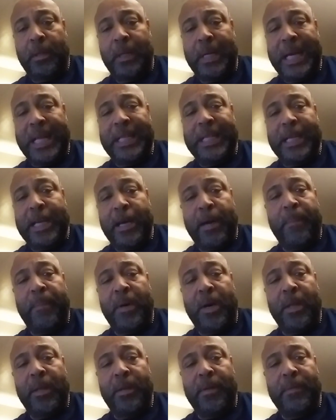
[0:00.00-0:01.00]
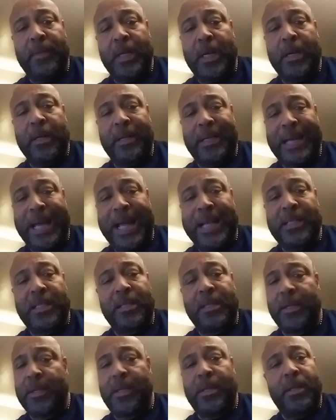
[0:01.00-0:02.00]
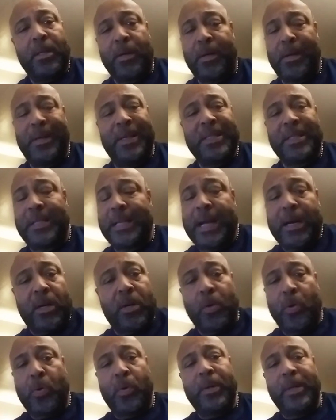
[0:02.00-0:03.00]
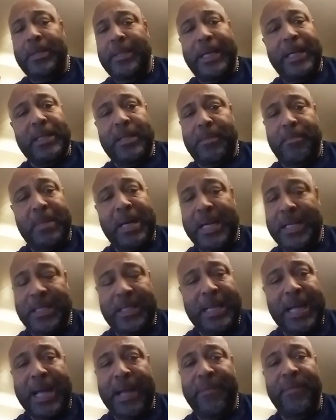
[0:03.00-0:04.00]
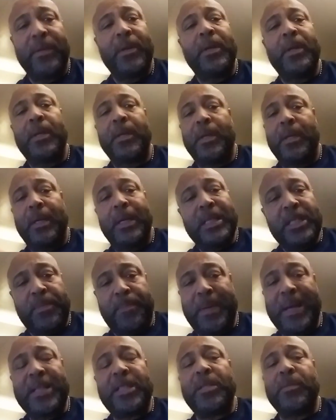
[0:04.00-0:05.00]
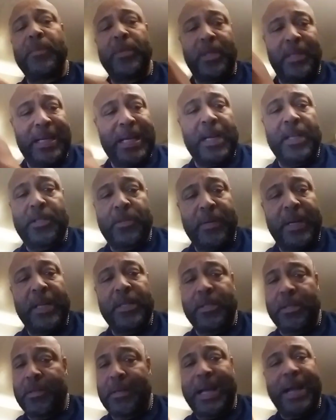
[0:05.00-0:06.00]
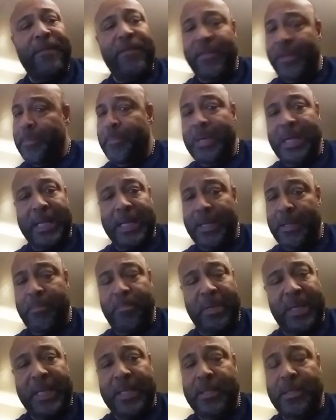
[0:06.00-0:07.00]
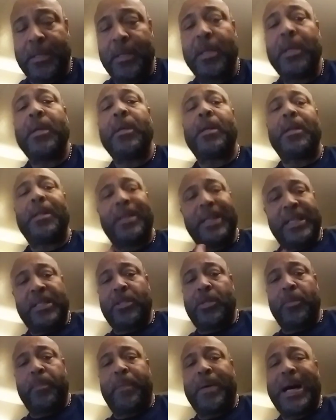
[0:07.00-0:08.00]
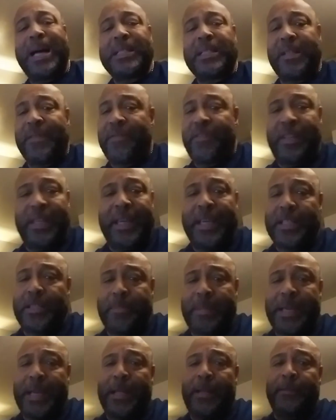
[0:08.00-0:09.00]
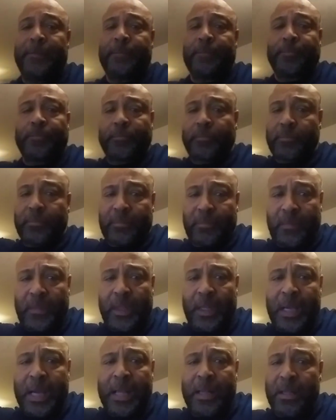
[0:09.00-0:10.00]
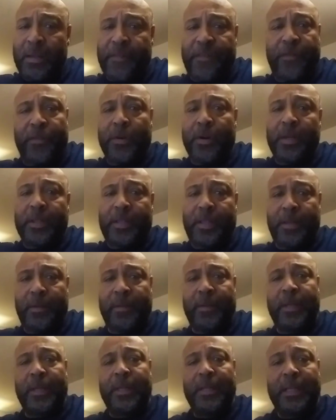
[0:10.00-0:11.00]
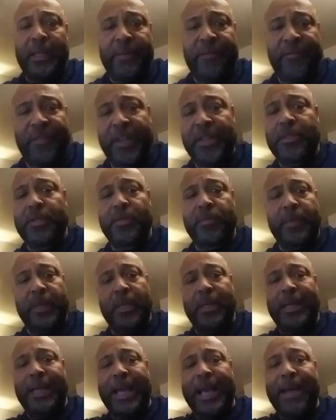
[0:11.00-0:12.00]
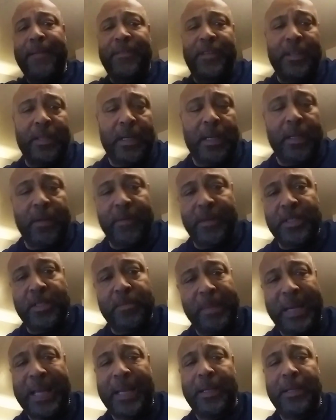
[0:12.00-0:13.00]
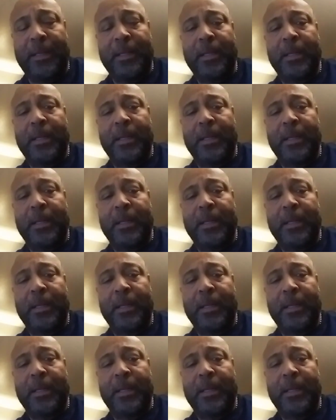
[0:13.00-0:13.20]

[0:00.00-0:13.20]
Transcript: and to help other young cats so you know and it's not cool to take somebody's life, especially when you got to trade your life in the belly of the beast. Let's do positive things, man. I look forward to the adventures we're going to have together as men.